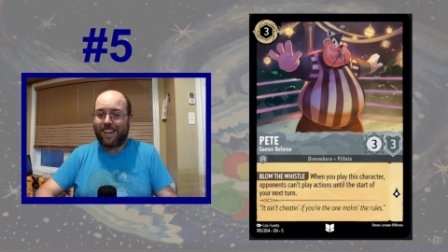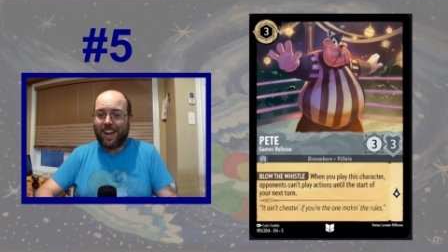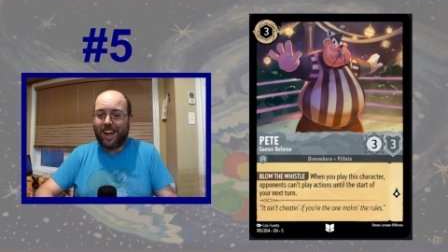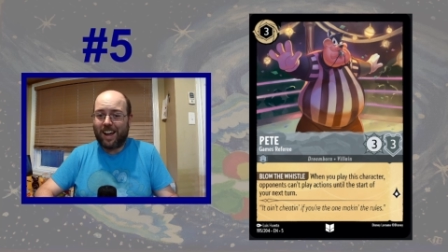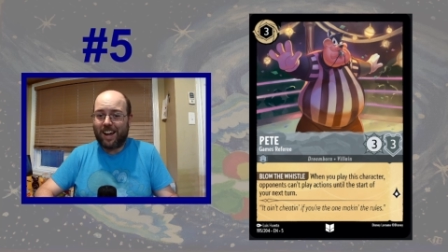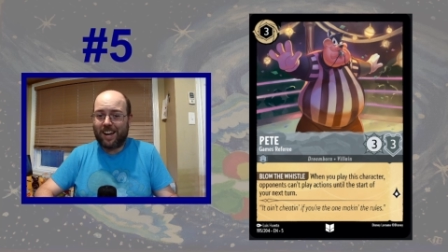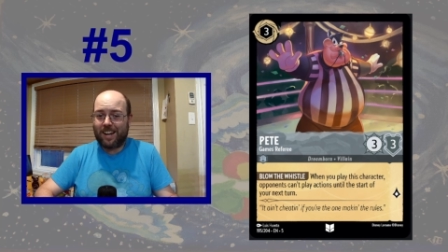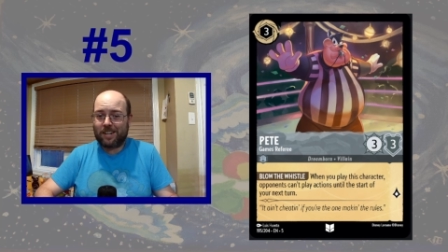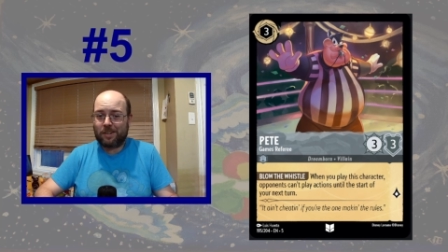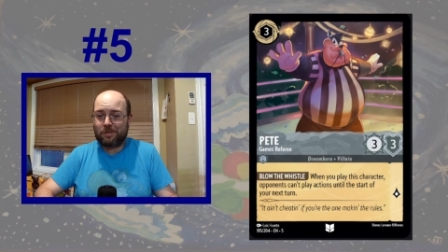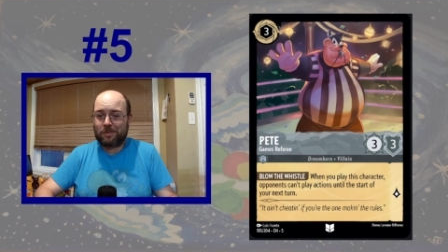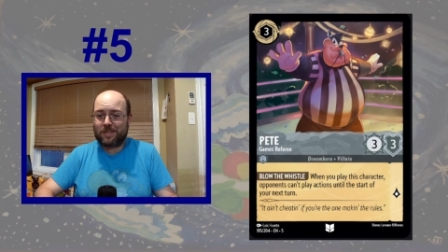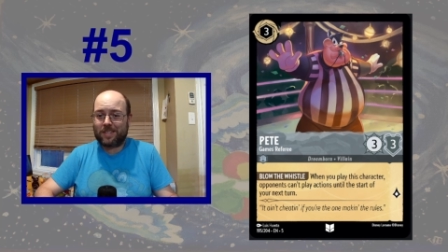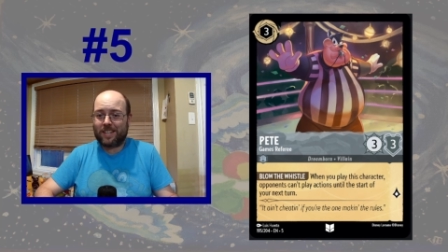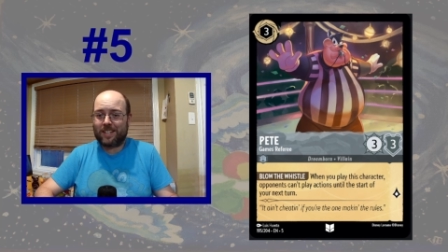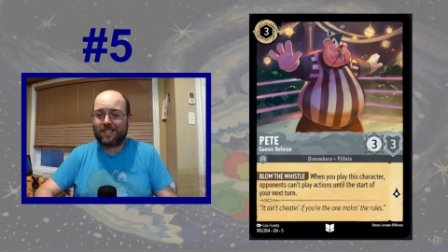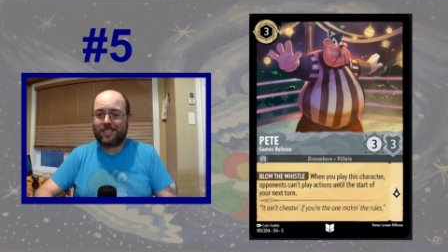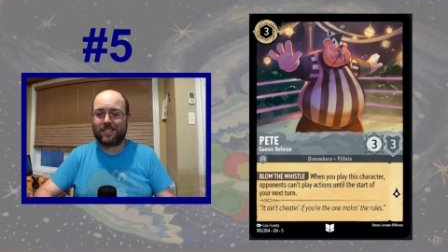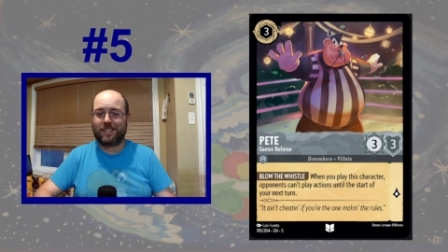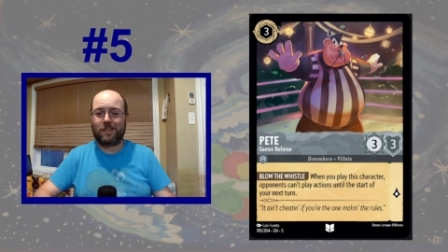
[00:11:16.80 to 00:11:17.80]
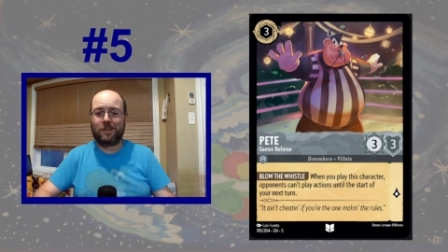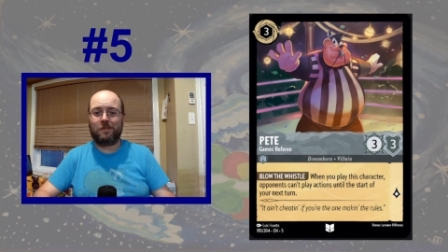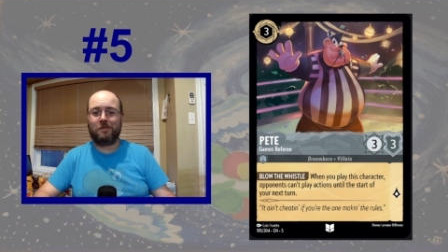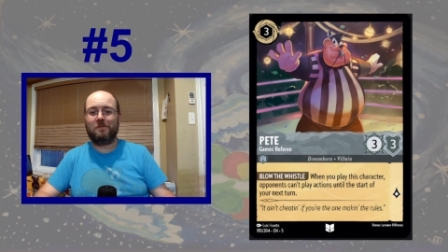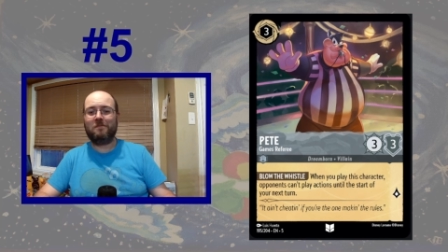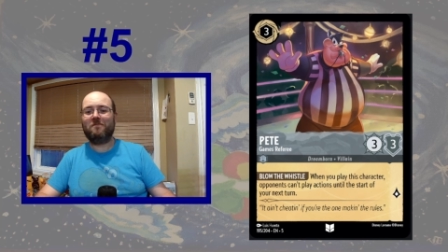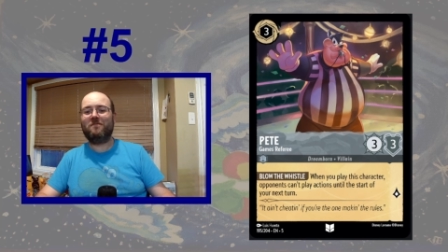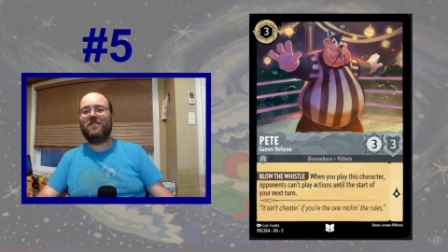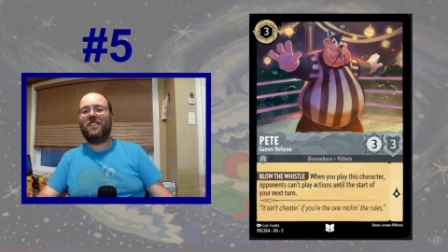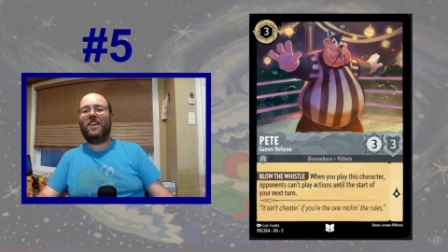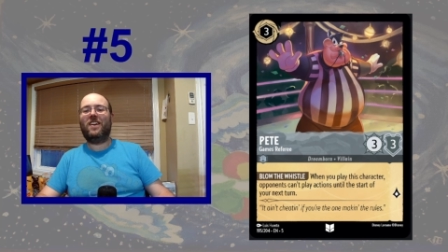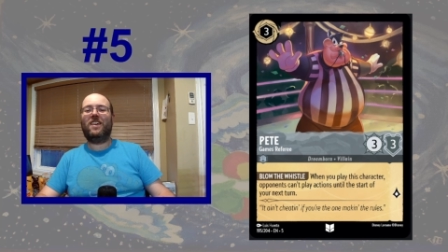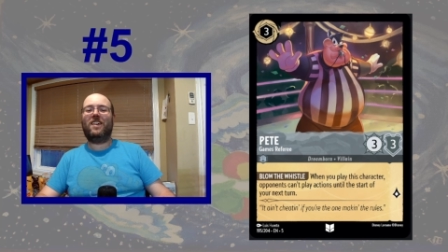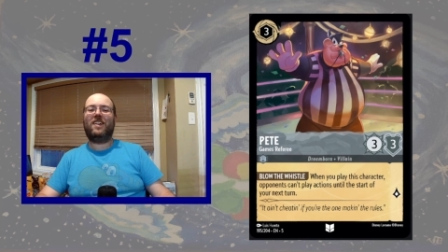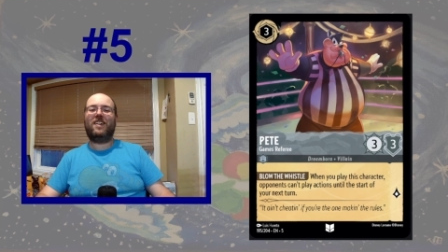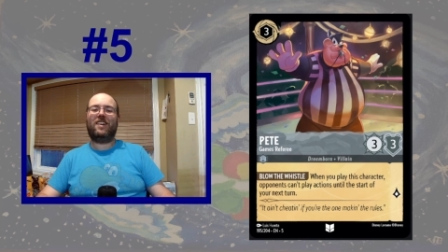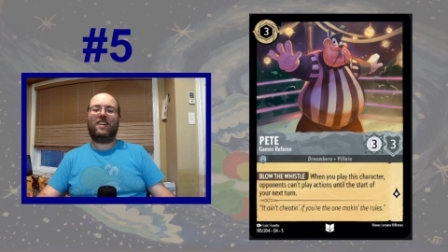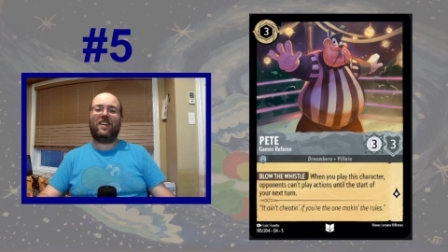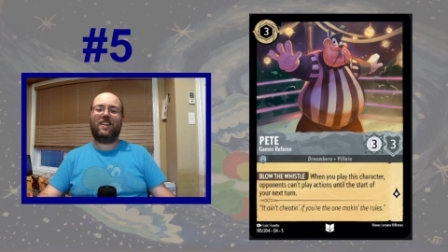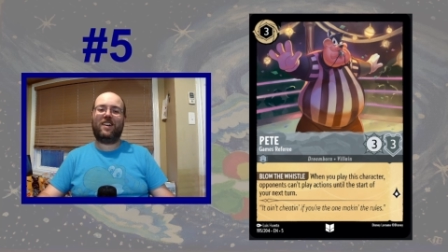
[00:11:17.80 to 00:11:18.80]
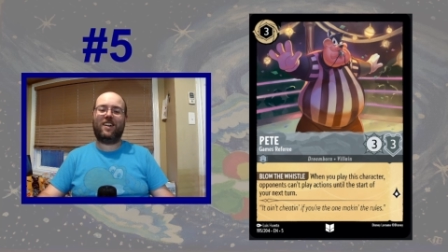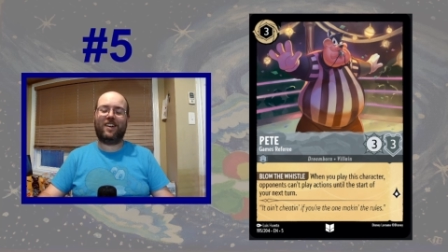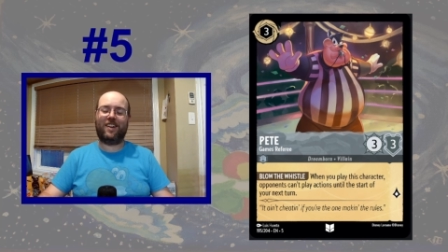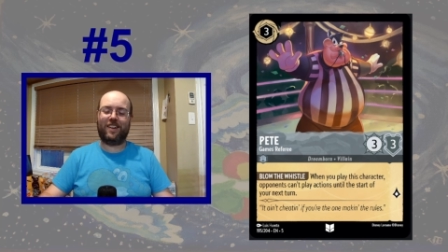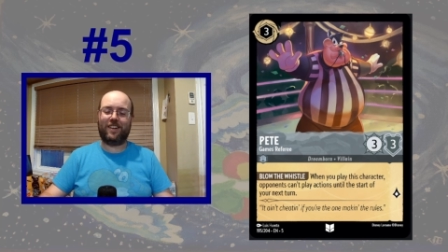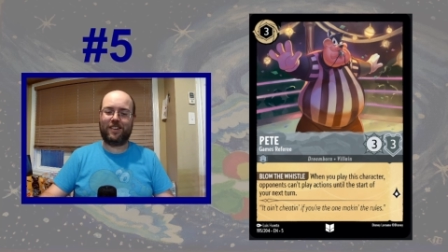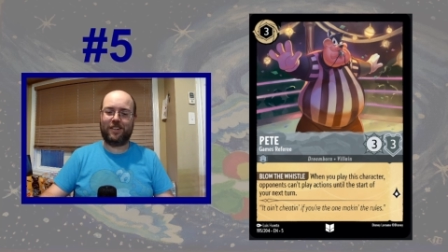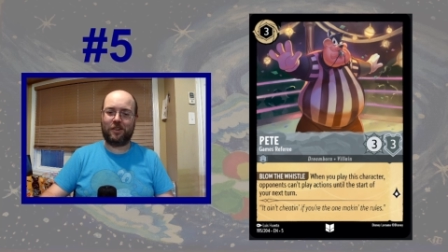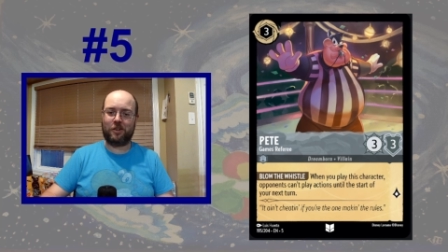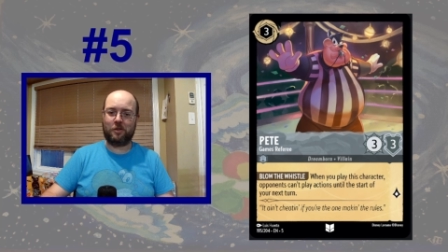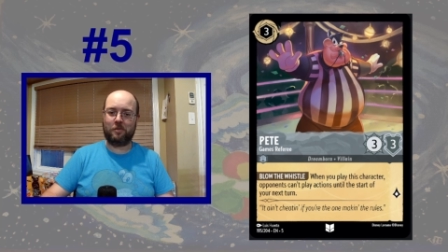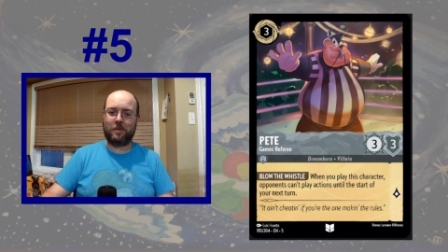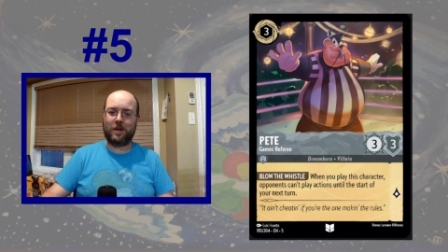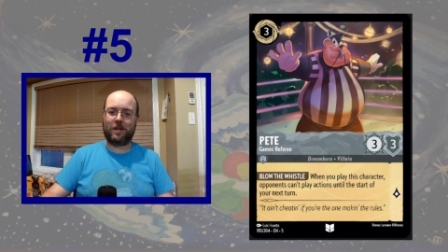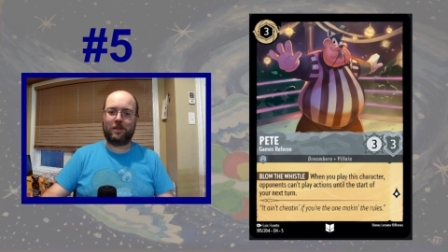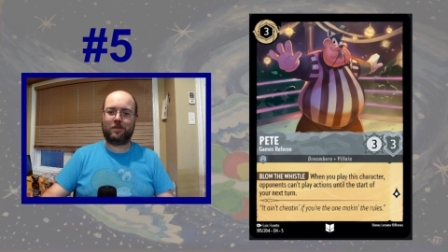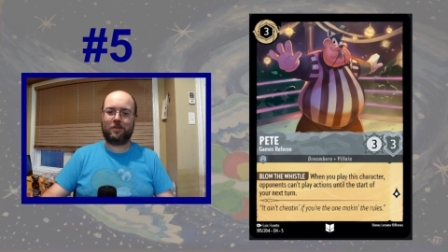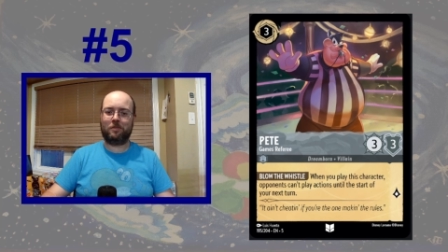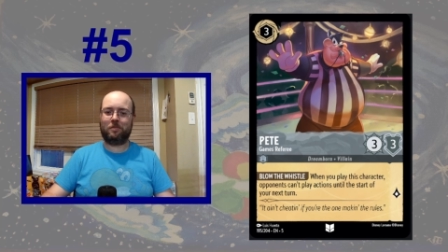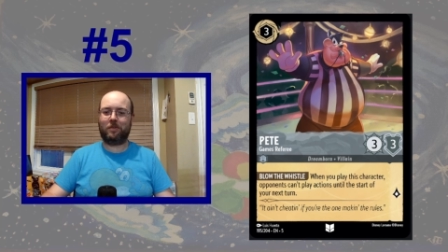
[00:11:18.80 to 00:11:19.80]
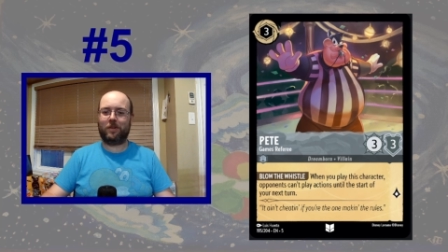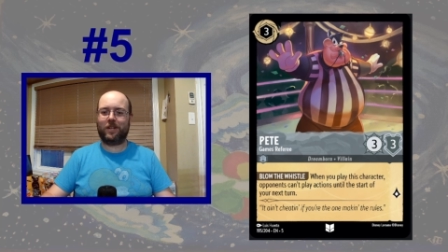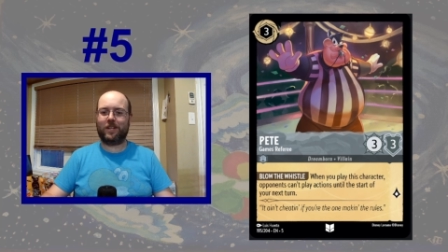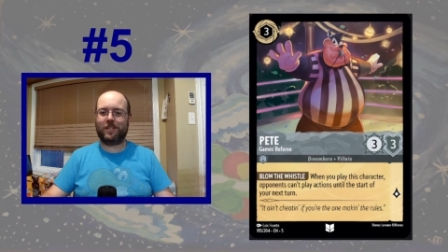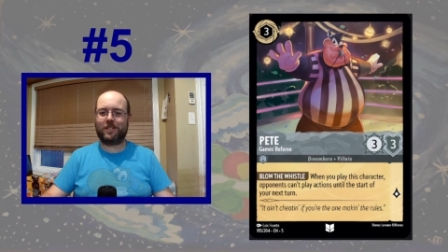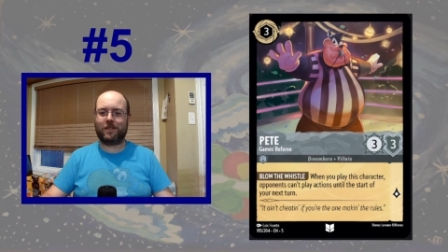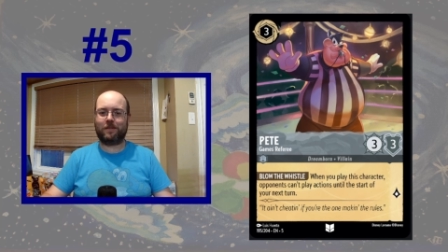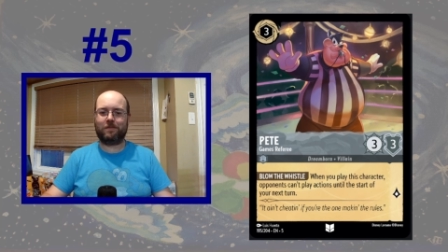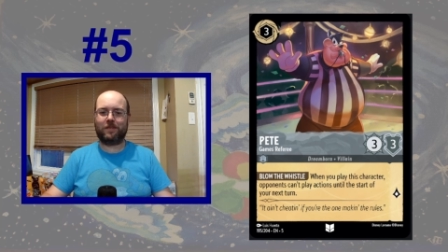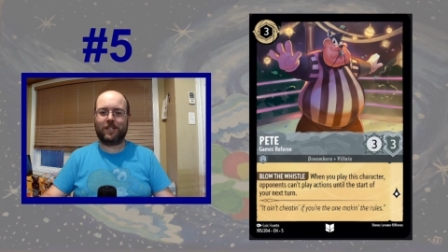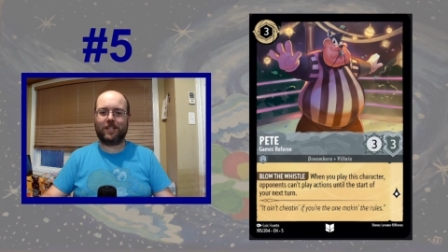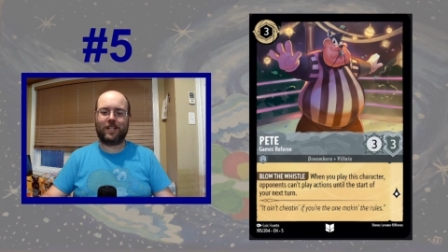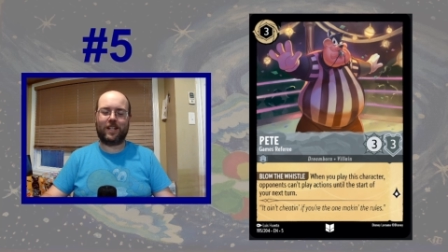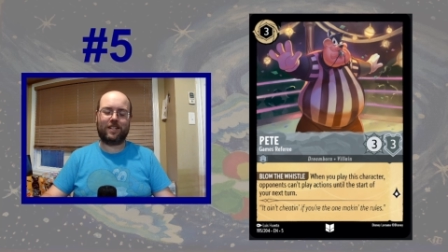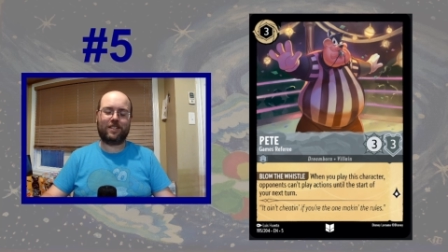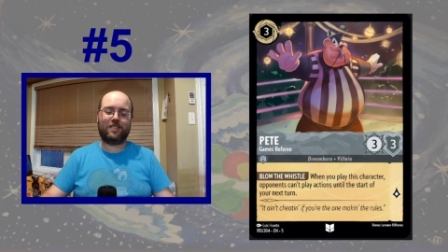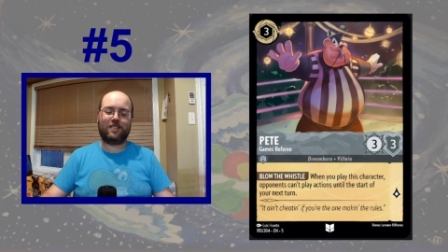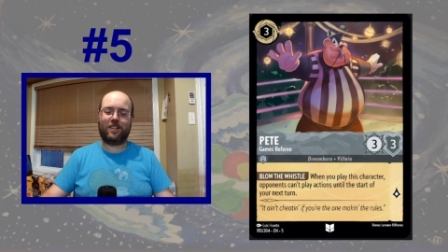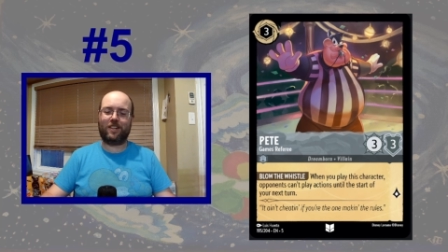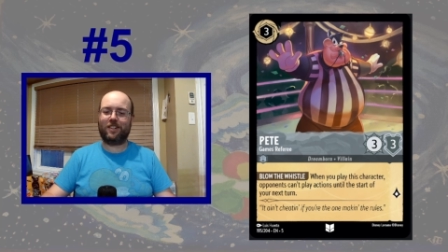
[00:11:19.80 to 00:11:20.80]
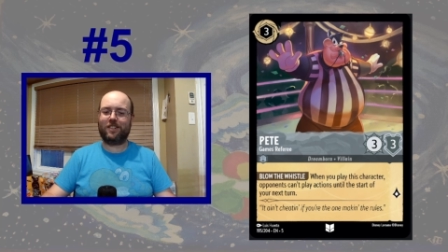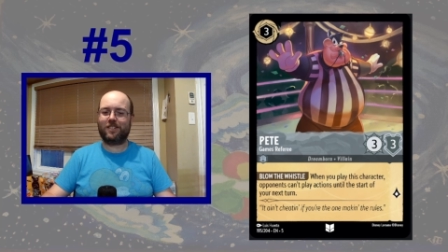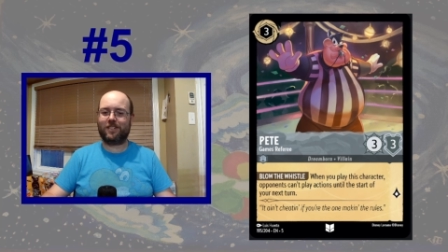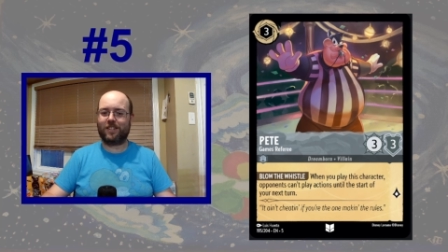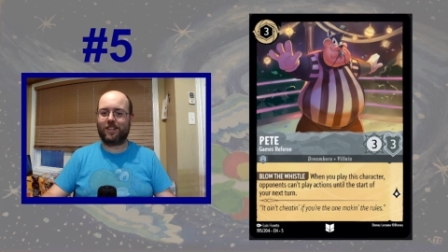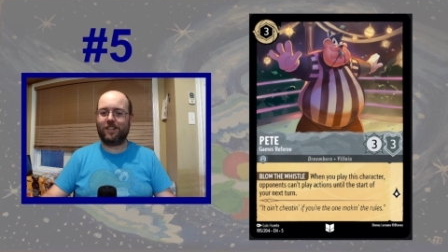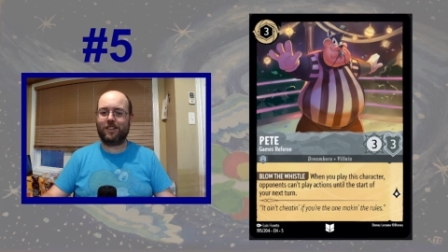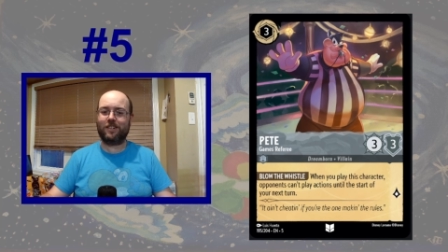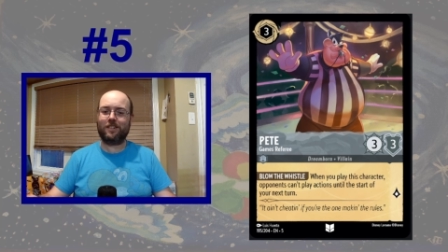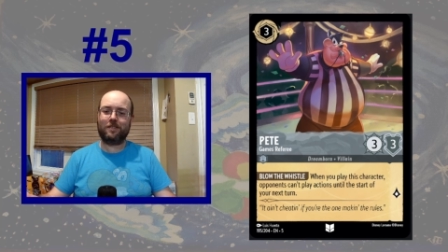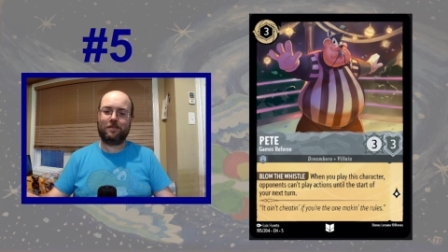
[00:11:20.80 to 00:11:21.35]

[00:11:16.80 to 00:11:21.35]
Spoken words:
I don't think so. You're about to play something that's not a song?